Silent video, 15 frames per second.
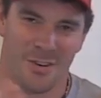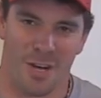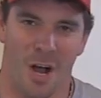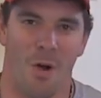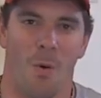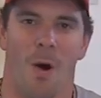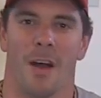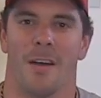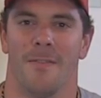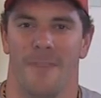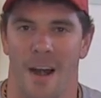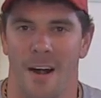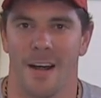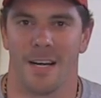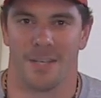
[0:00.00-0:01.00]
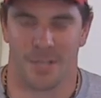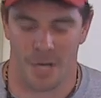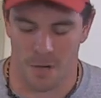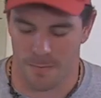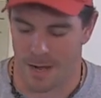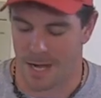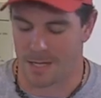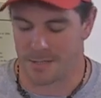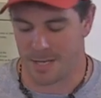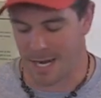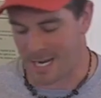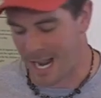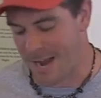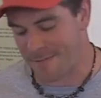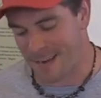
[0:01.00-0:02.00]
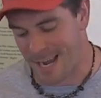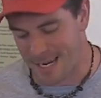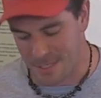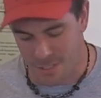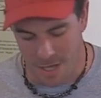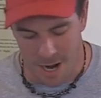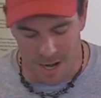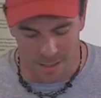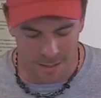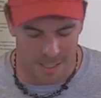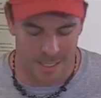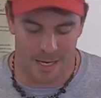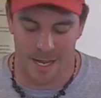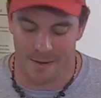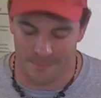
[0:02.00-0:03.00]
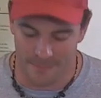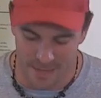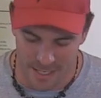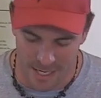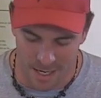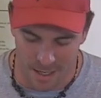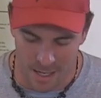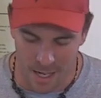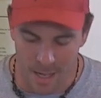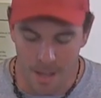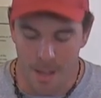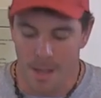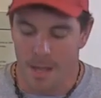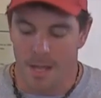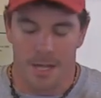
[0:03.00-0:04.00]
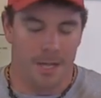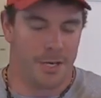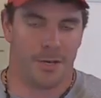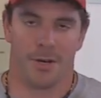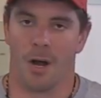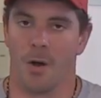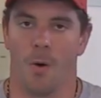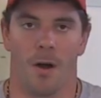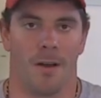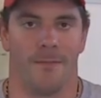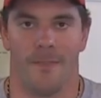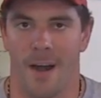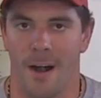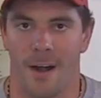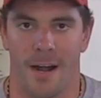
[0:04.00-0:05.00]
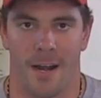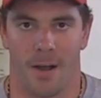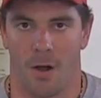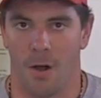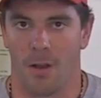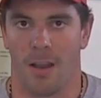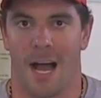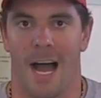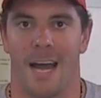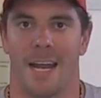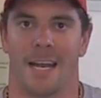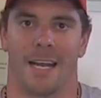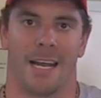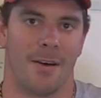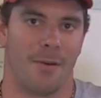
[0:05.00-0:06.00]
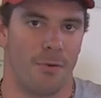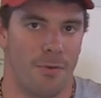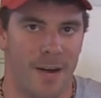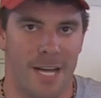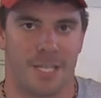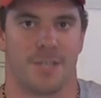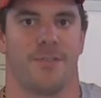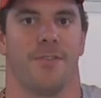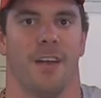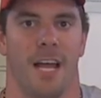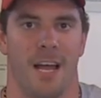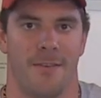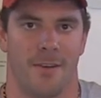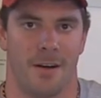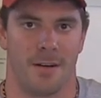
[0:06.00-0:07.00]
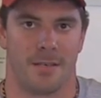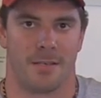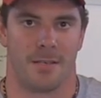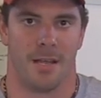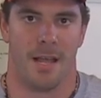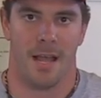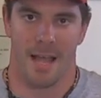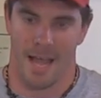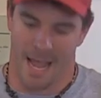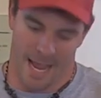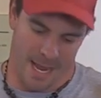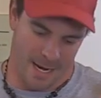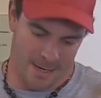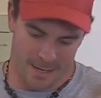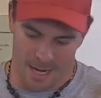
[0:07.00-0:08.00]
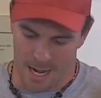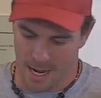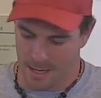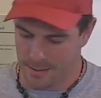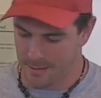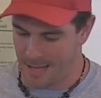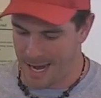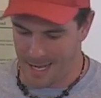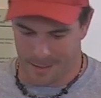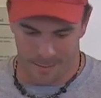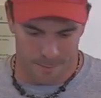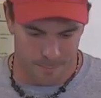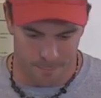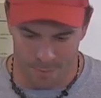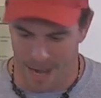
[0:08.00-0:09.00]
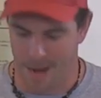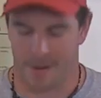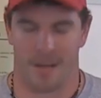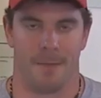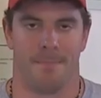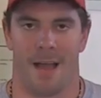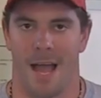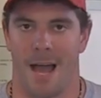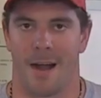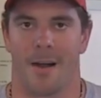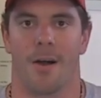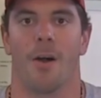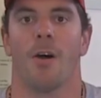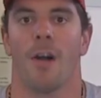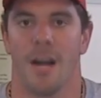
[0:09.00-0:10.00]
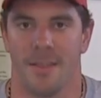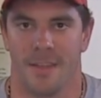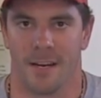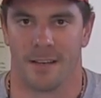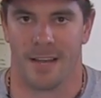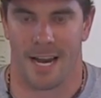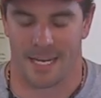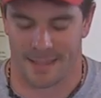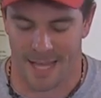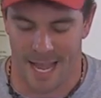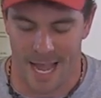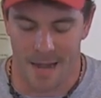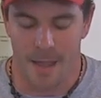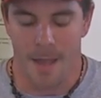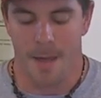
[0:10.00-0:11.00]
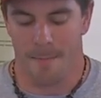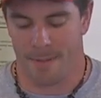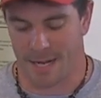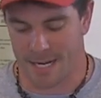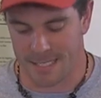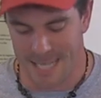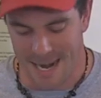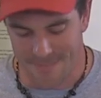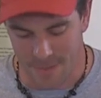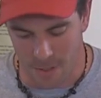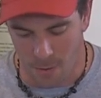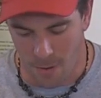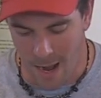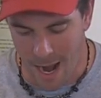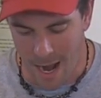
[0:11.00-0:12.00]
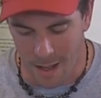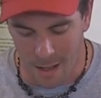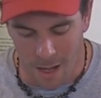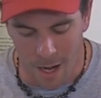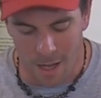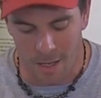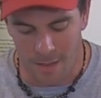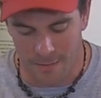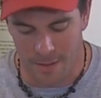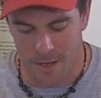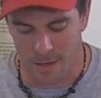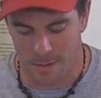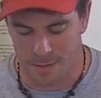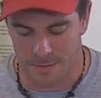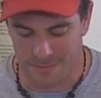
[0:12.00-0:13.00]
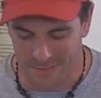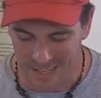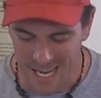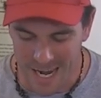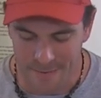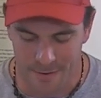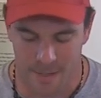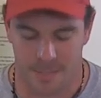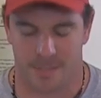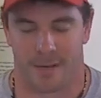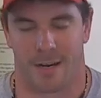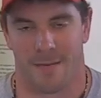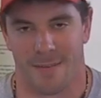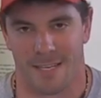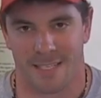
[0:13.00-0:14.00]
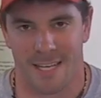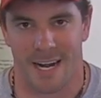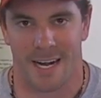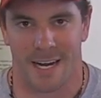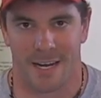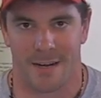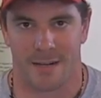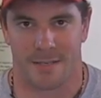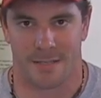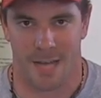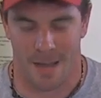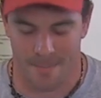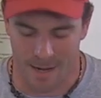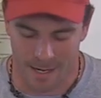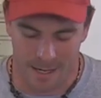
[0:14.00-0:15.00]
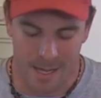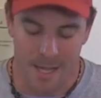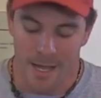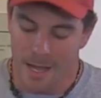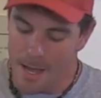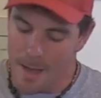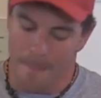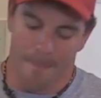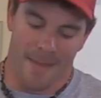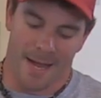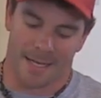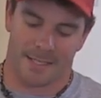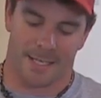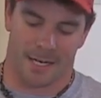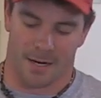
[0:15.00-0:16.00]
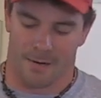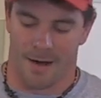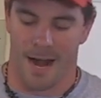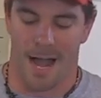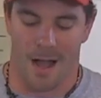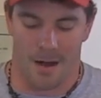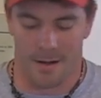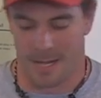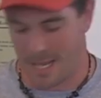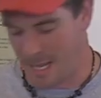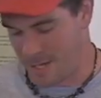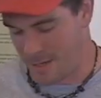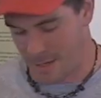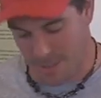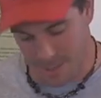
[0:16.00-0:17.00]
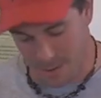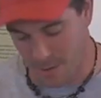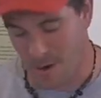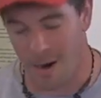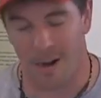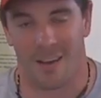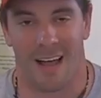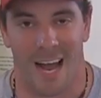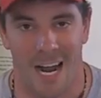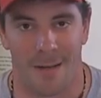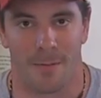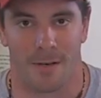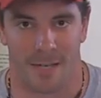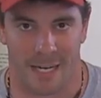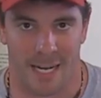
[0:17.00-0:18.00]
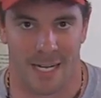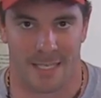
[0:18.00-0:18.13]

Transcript: don't want to vary too much. Like I've got chocolate and vanilla. You don't want to vary a whole lot get rich flavors and like brownie batter or anything like that, because after a while all of those flavors are going to be sitting in your stomach mixing around and you are liable to